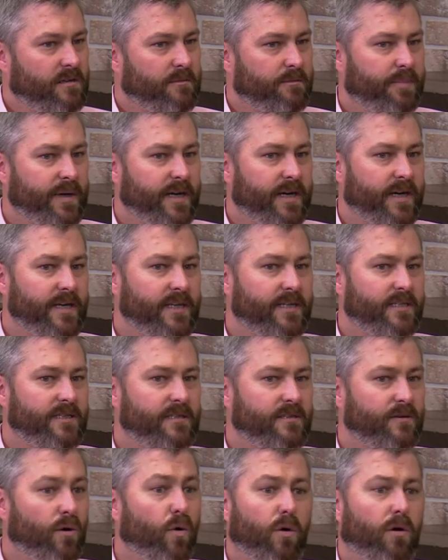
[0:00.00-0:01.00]

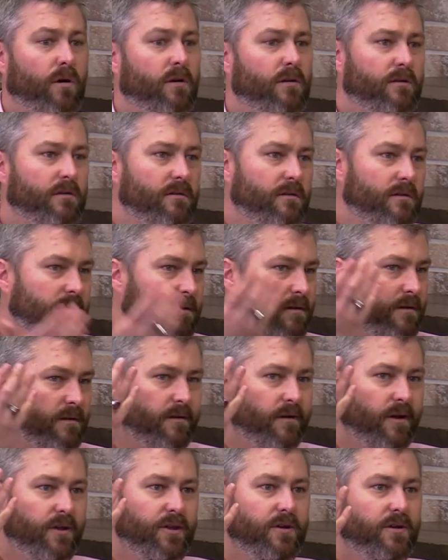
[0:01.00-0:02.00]
But, or
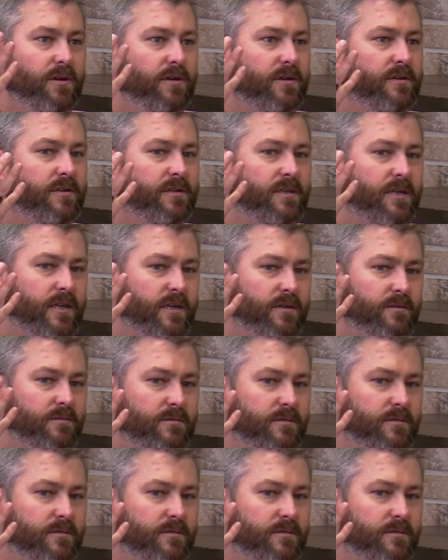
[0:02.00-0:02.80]
are you going to, you know,